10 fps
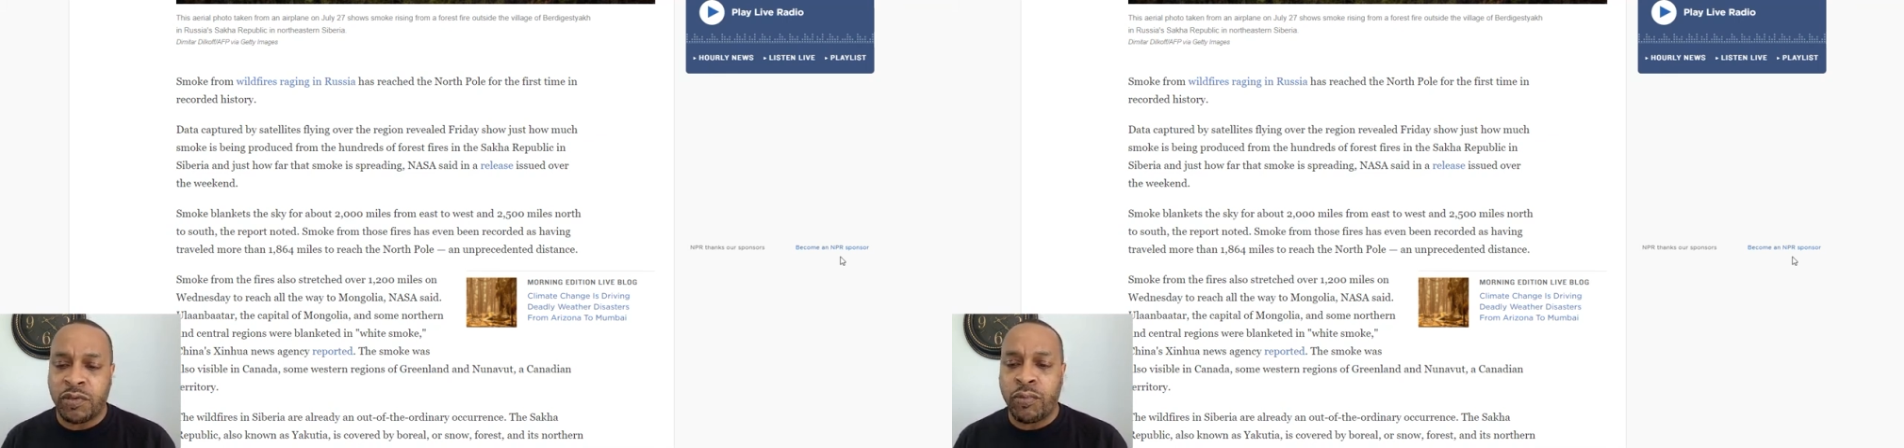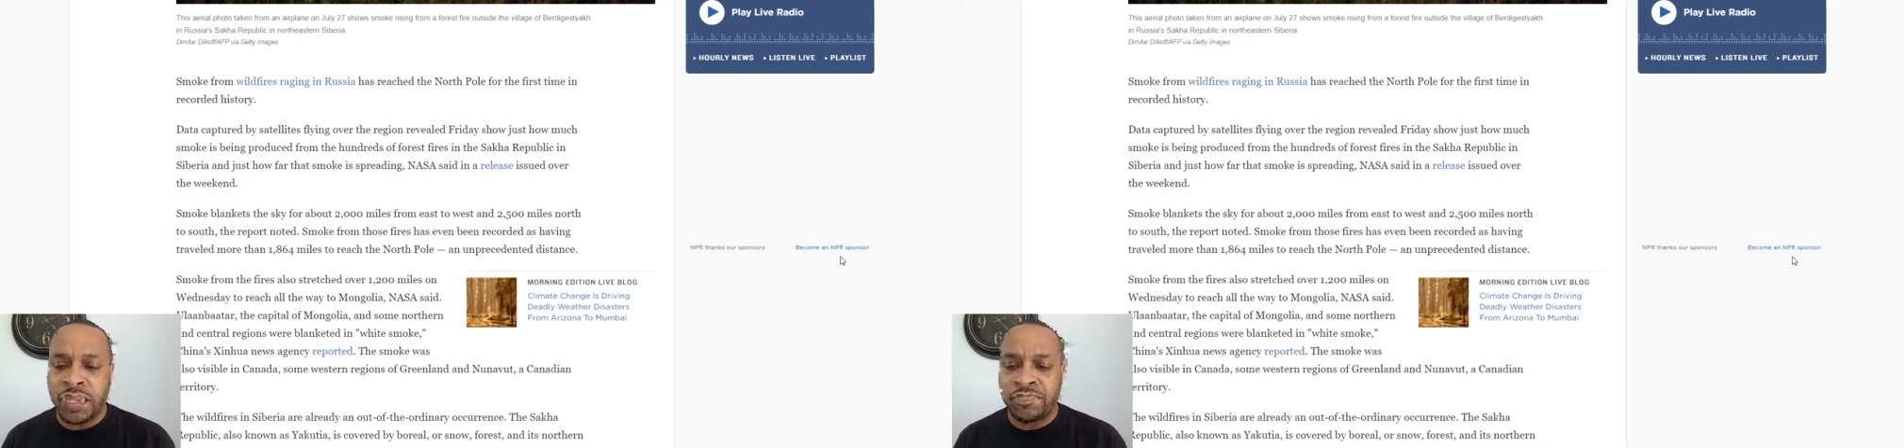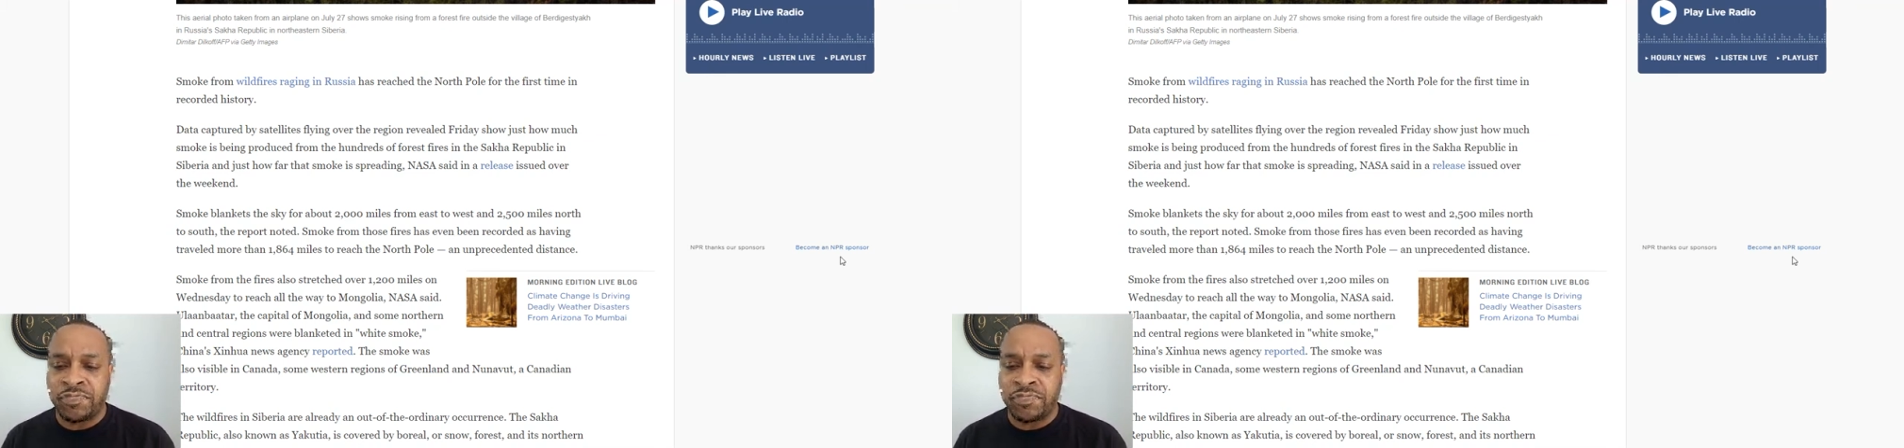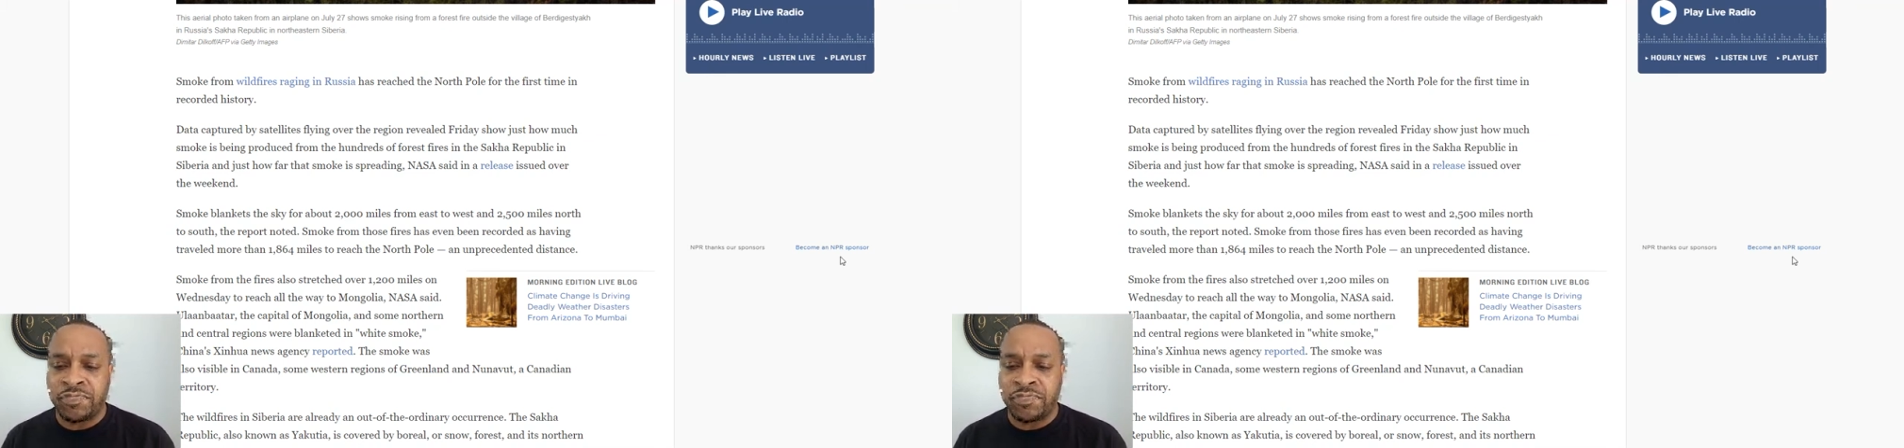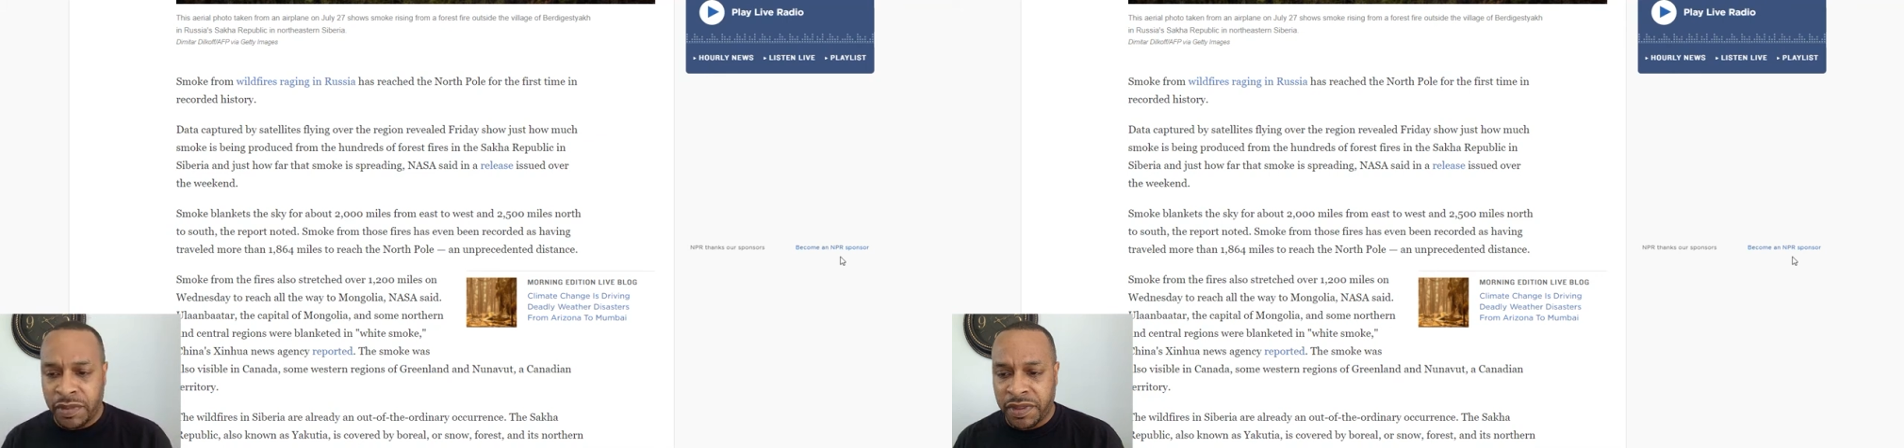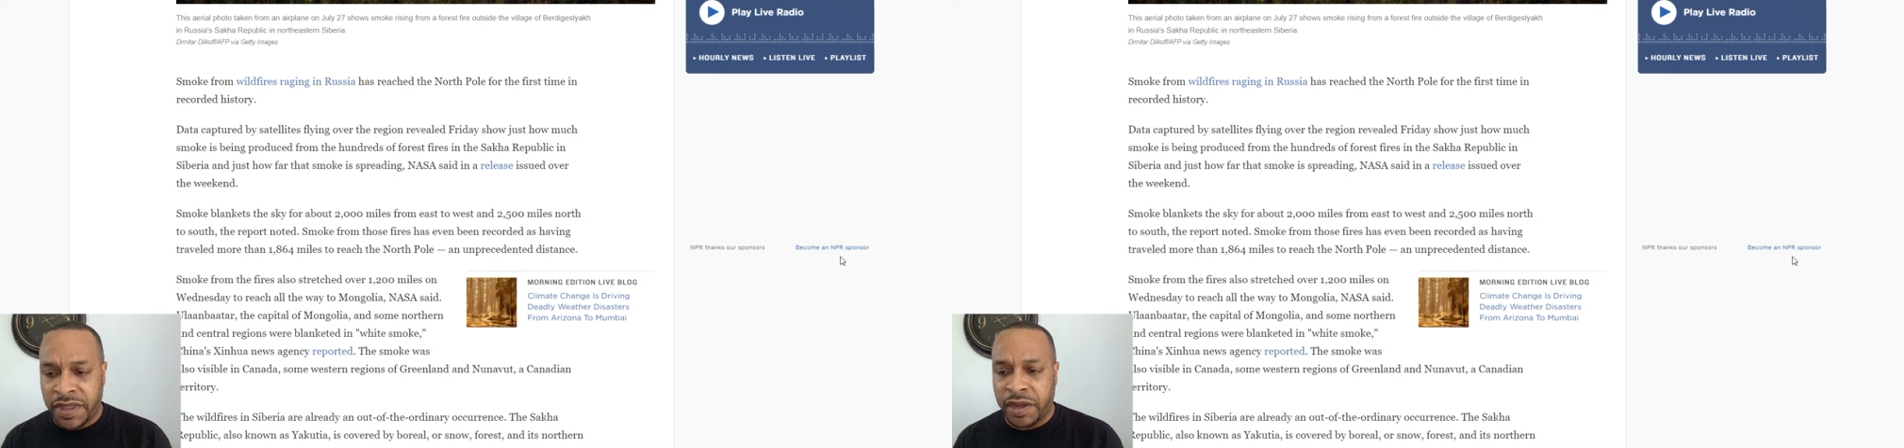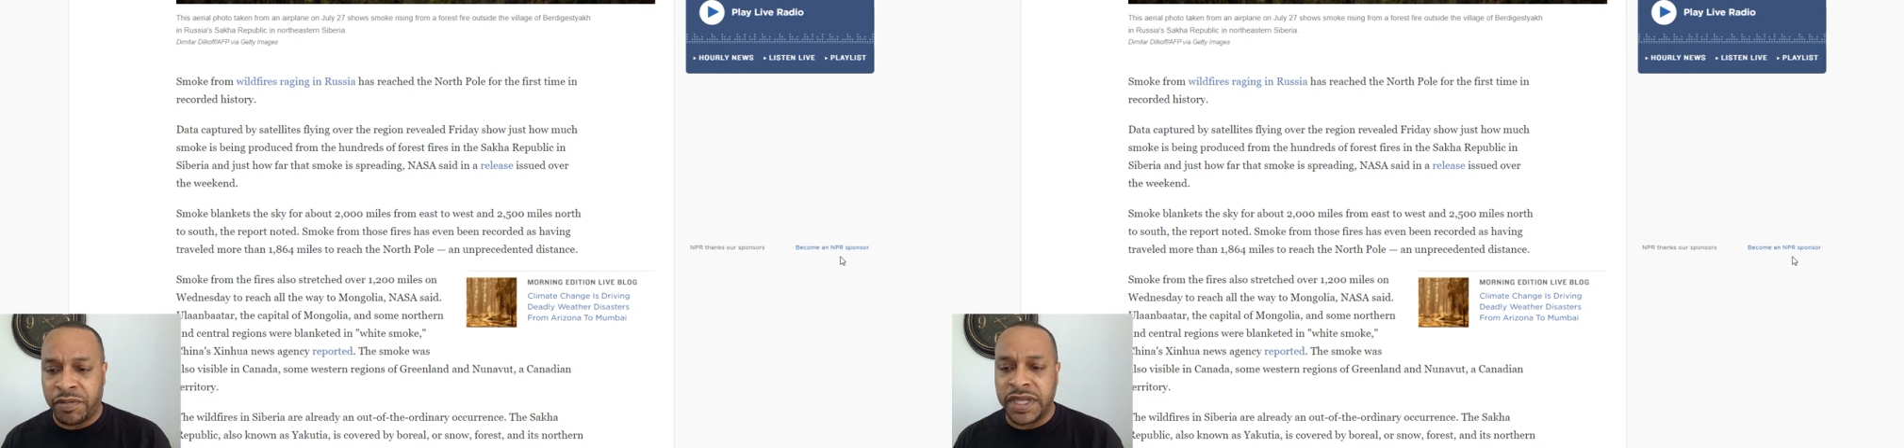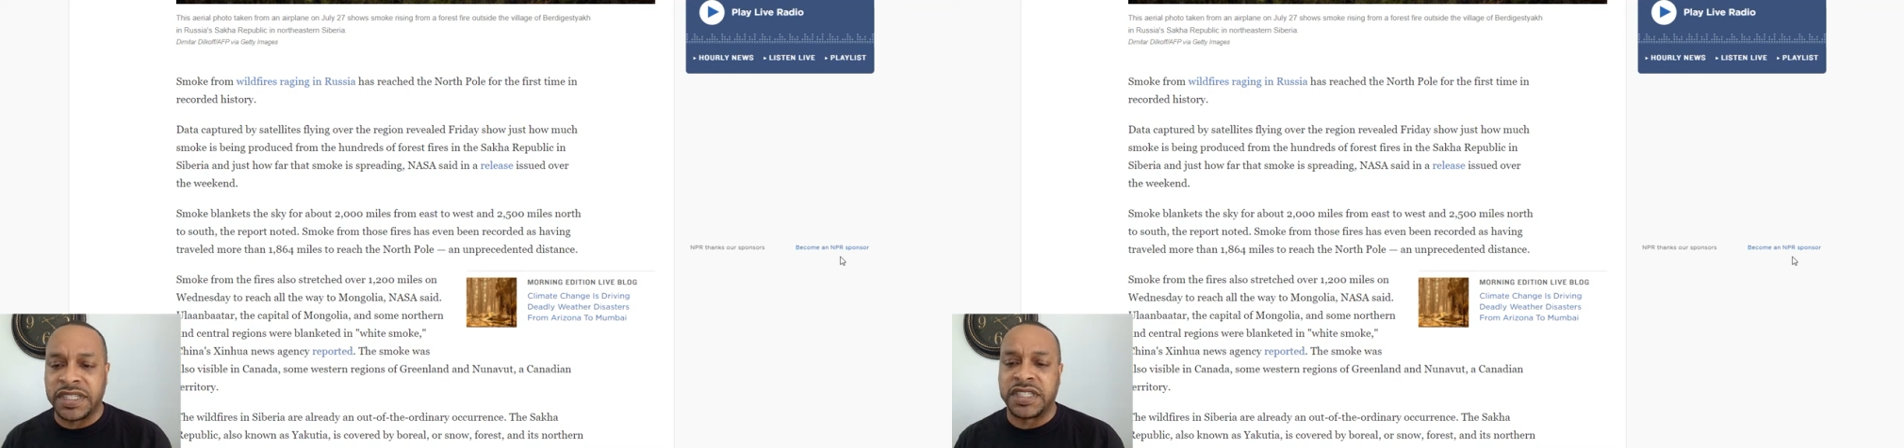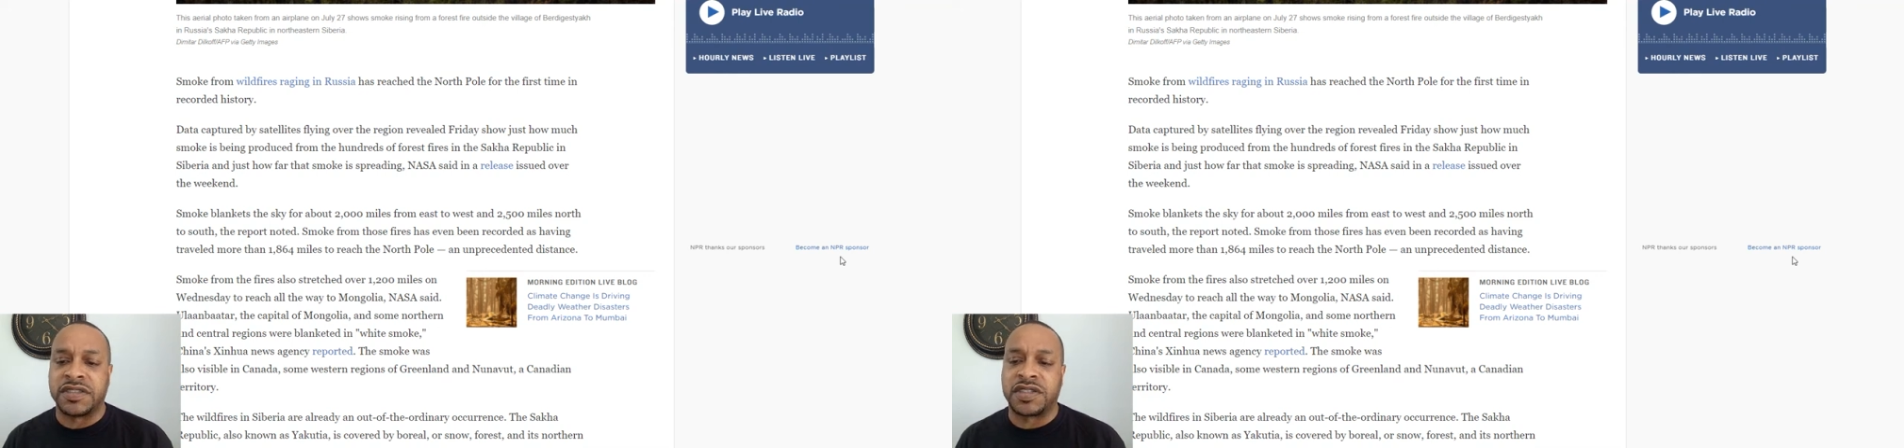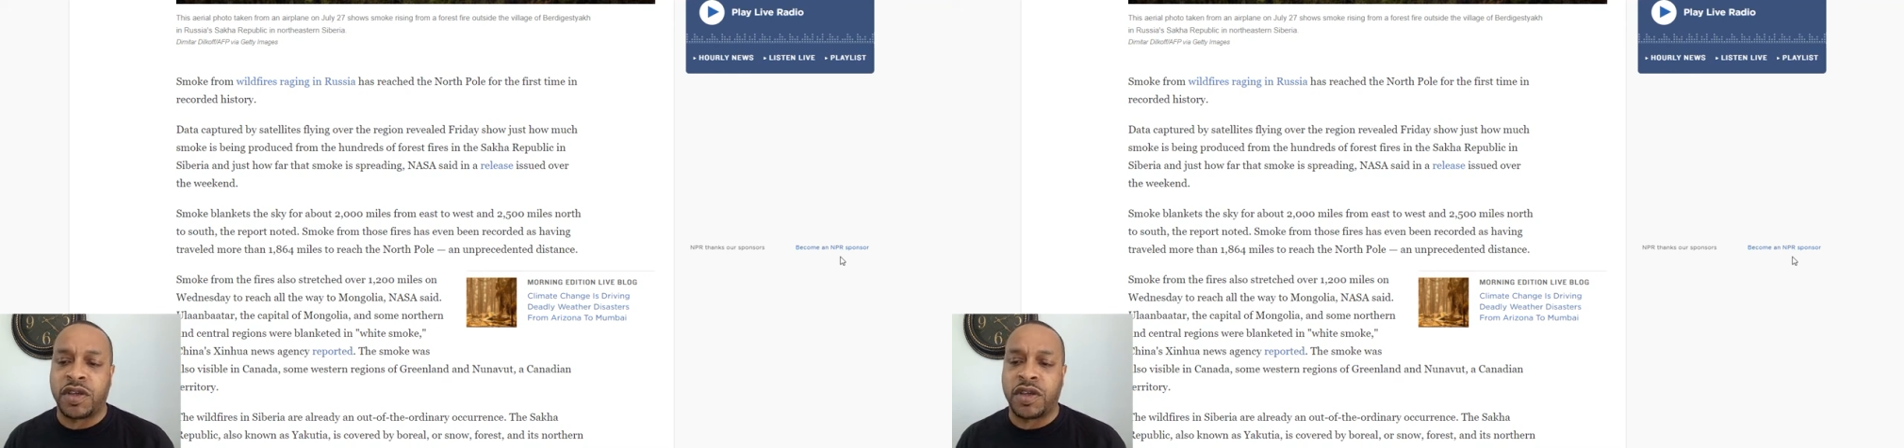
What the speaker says: away from that region.